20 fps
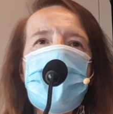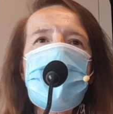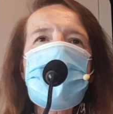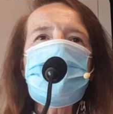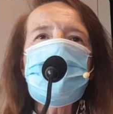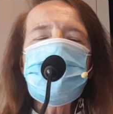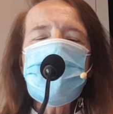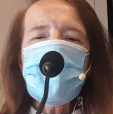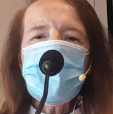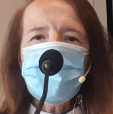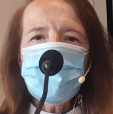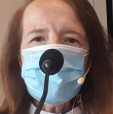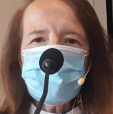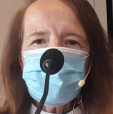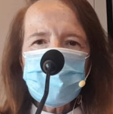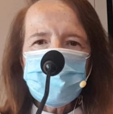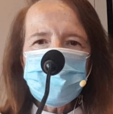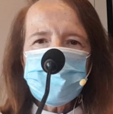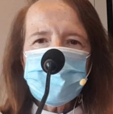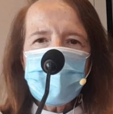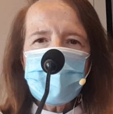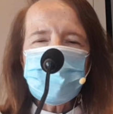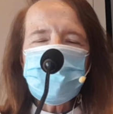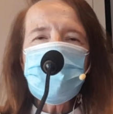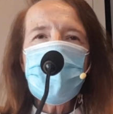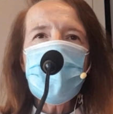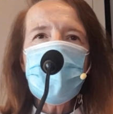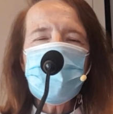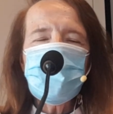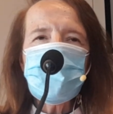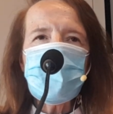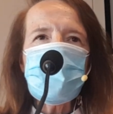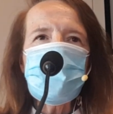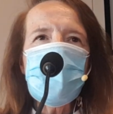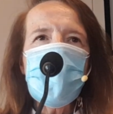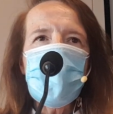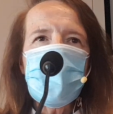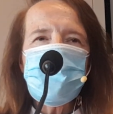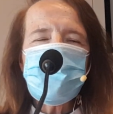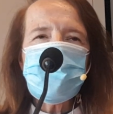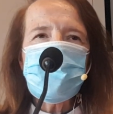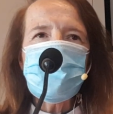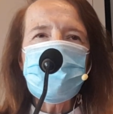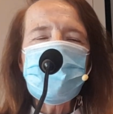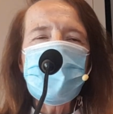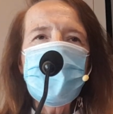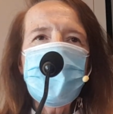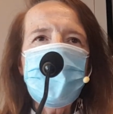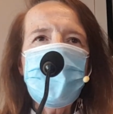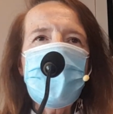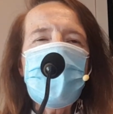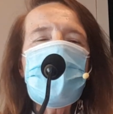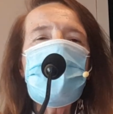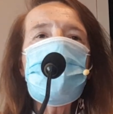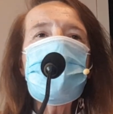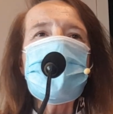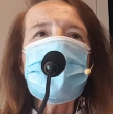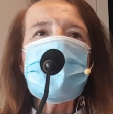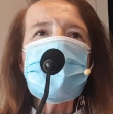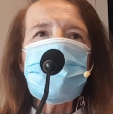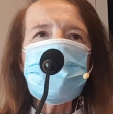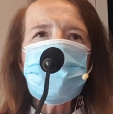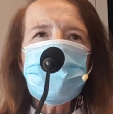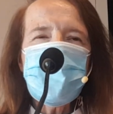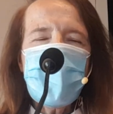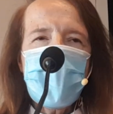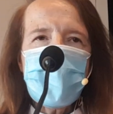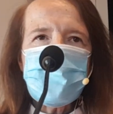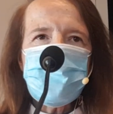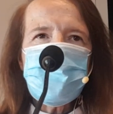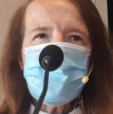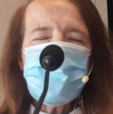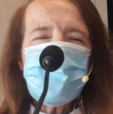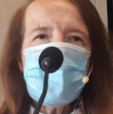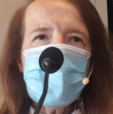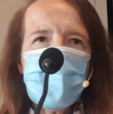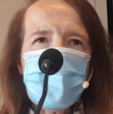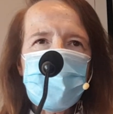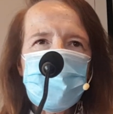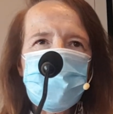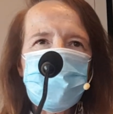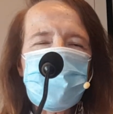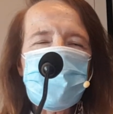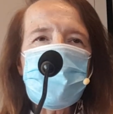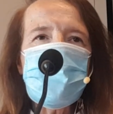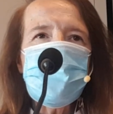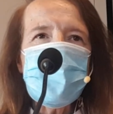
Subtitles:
and parish of St. Paul the Apostle, we give thanks today for the